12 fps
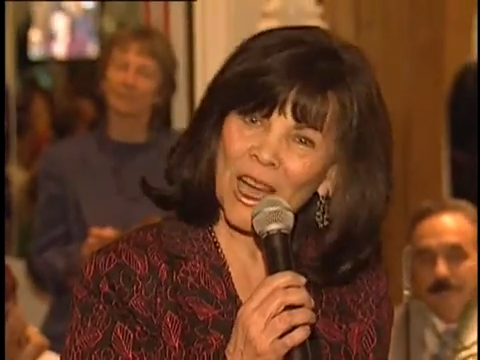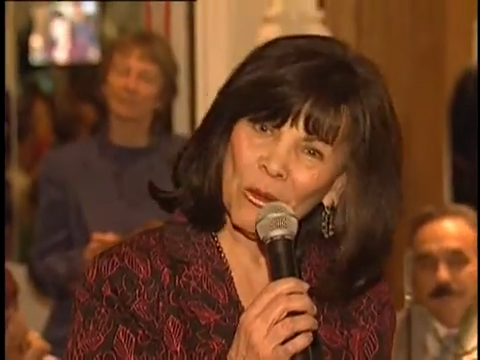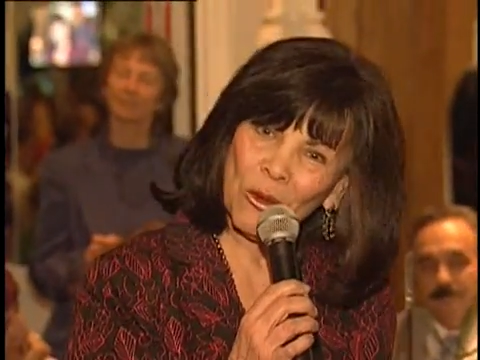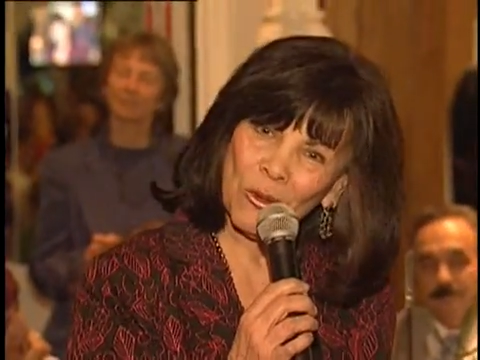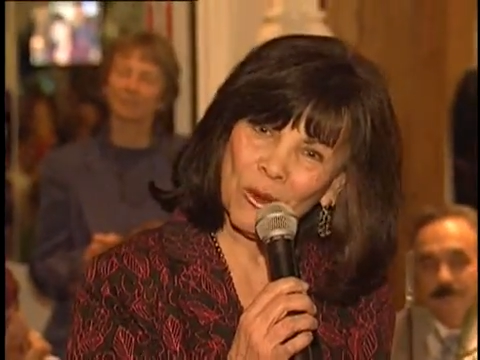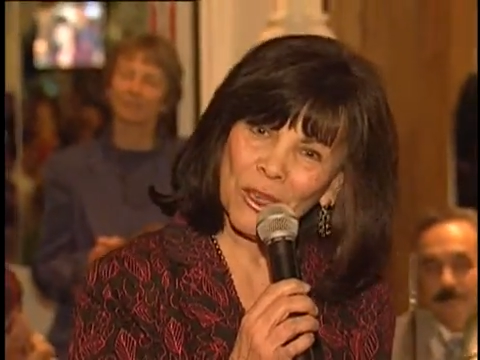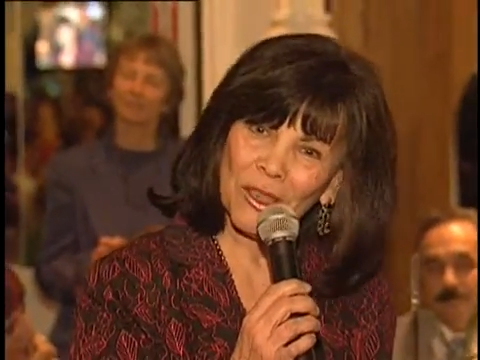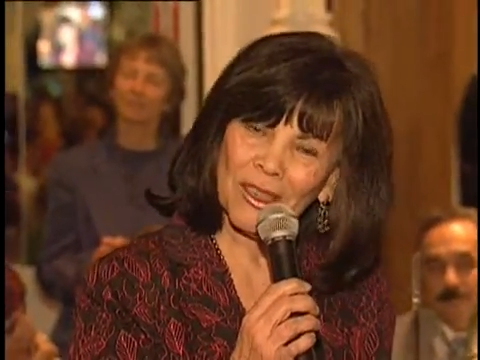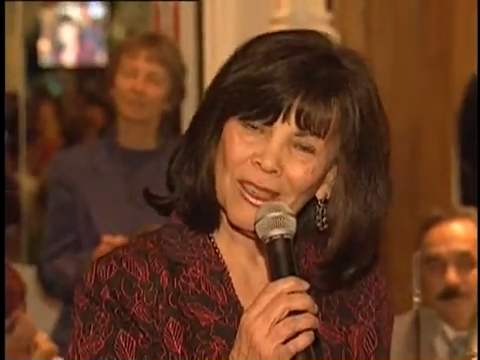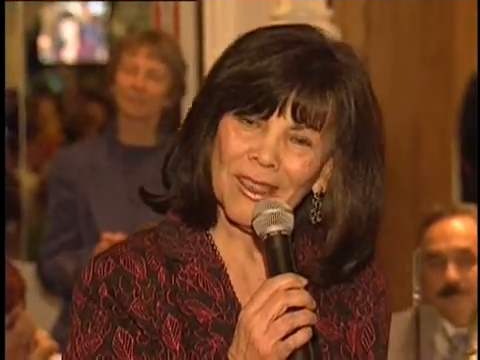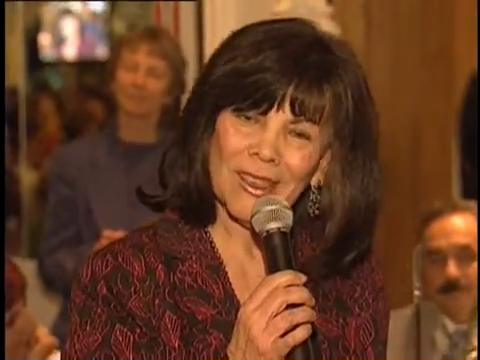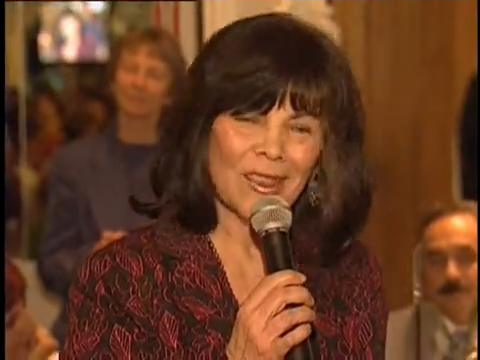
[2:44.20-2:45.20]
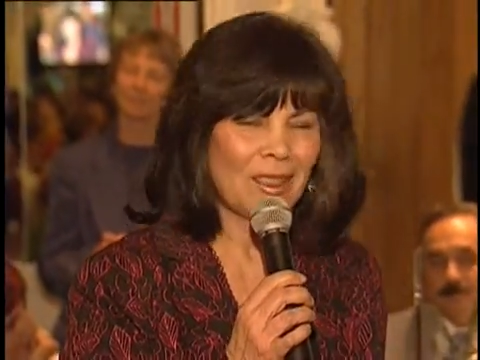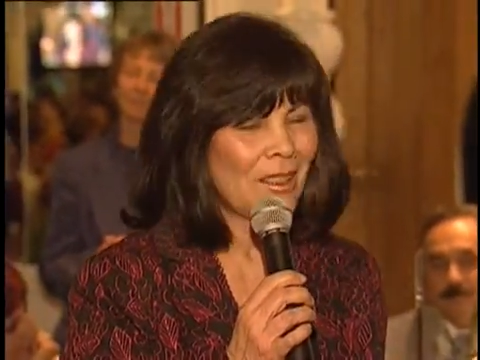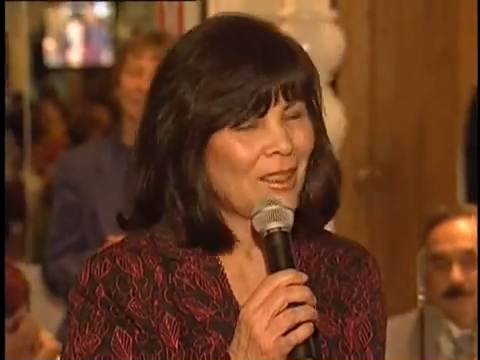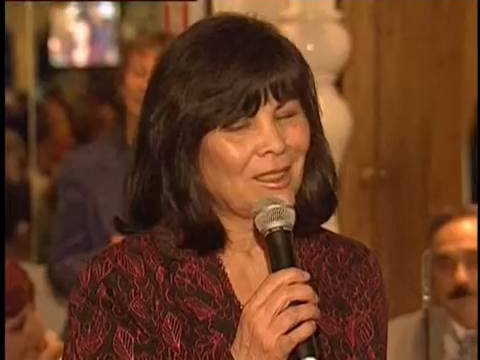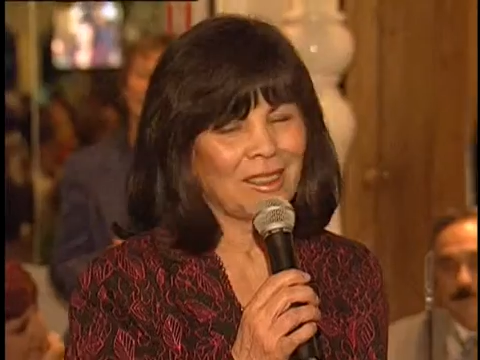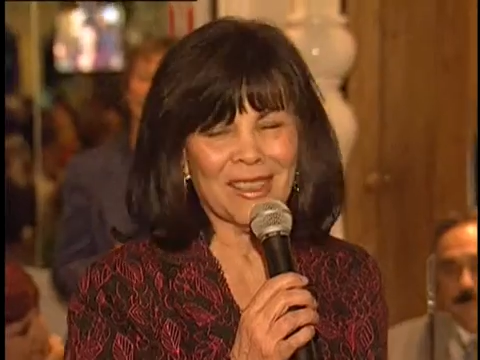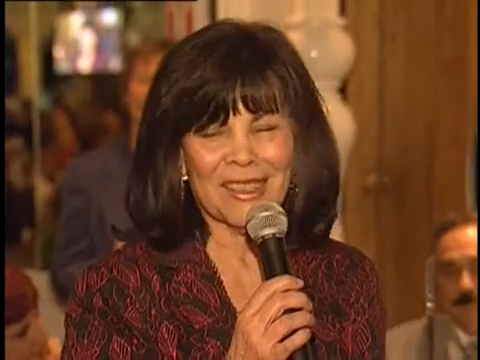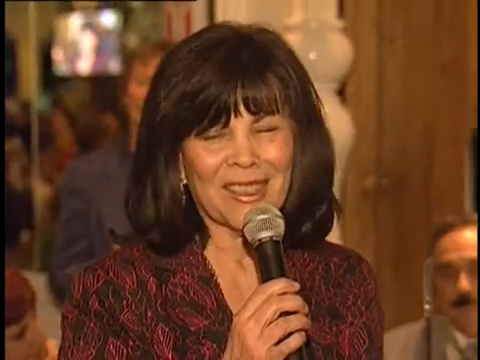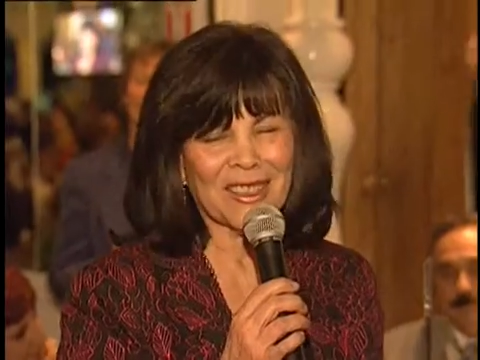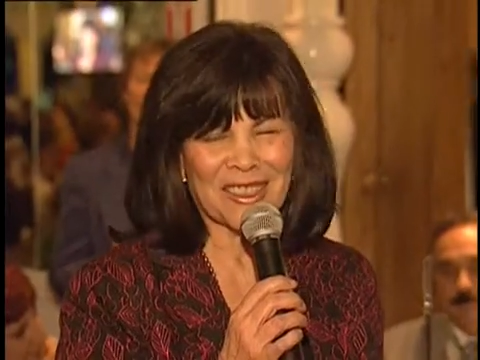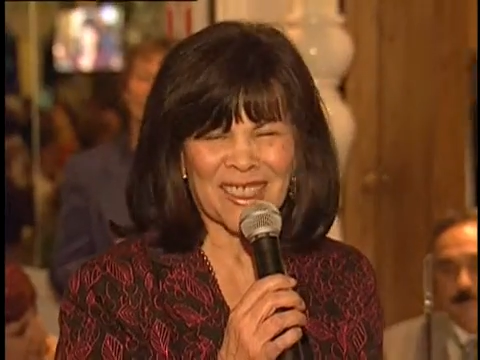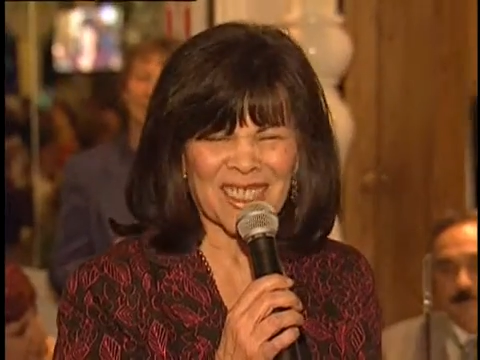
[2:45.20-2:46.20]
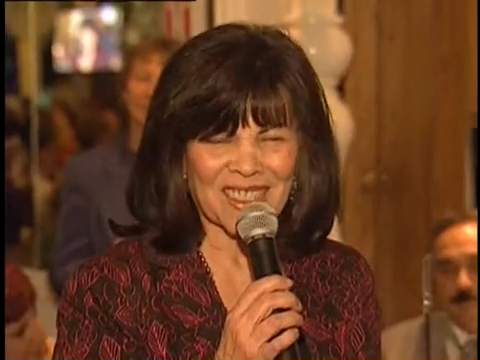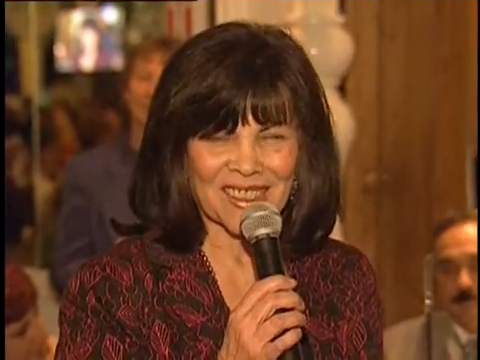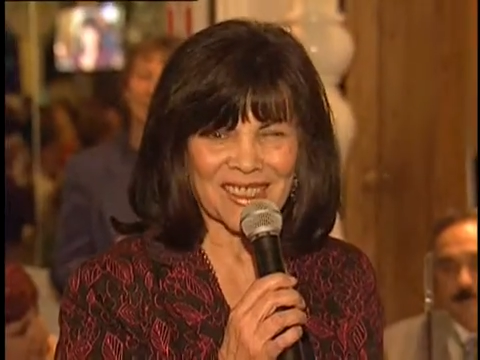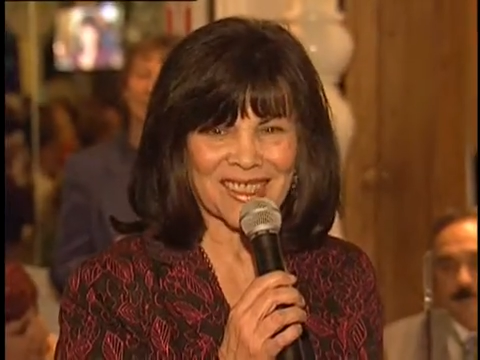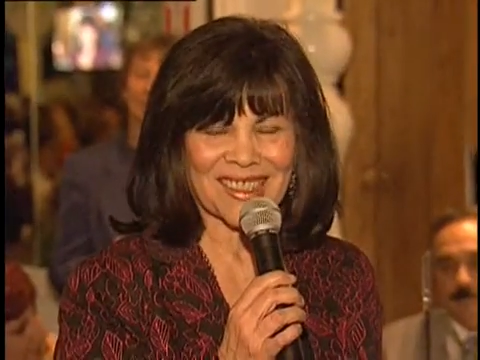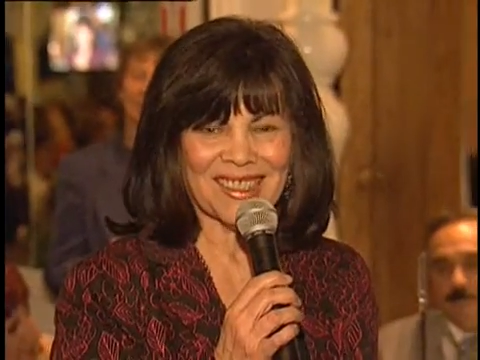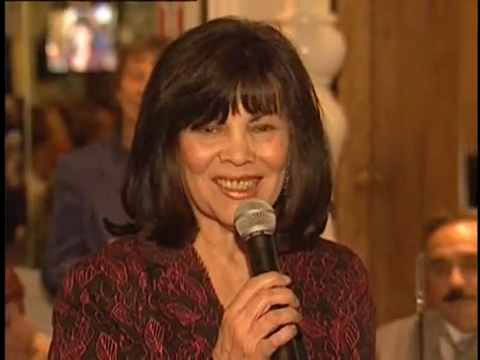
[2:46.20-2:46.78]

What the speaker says: our work, it's not just us.